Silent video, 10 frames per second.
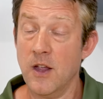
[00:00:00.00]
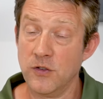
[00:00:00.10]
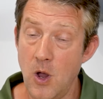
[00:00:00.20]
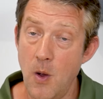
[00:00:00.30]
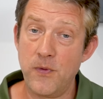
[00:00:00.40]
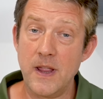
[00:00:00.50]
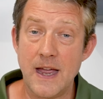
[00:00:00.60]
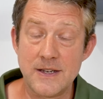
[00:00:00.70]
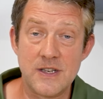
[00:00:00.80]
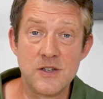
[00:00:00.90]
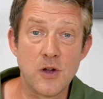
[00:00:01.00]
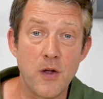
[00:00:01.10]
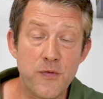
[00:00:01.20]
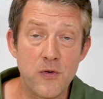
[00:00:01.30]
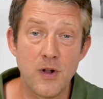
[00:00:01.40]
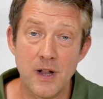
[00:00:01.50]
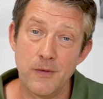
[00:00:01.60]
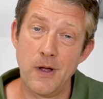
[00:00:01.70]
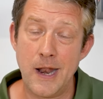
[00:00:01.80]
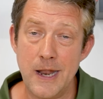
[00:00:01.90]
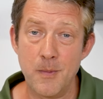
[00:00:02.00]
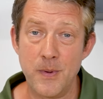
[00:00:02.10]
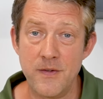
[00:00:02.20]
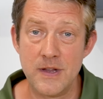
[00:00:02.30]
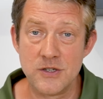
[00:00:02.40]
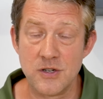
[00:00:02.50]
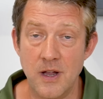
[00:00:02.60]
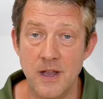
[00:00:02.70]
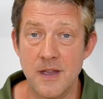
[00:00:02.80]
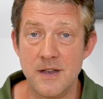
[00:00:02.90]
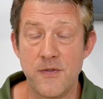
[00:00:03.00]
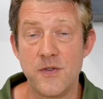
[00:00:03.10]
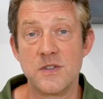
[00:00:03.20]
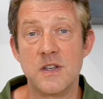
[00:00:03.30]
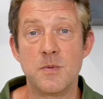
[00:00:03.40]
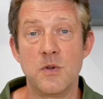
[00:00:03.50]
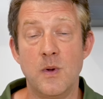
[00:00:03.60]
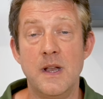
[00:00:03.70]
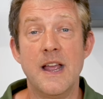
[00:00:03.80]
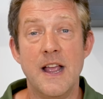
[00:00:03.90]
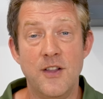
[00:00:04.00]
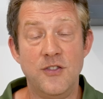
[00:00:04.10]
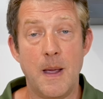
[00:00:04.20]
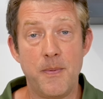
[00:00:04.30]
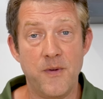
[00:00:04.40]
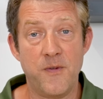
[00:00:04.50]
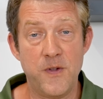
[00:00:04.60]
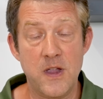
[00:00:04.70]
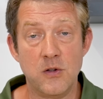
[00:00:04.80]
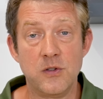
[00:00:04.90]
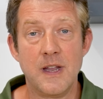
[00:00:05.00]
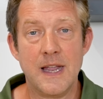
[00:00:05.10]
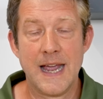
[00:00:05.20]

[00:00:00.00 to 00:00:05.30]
So hopefully that's insightful, a little bit of insight in the differences between depth of field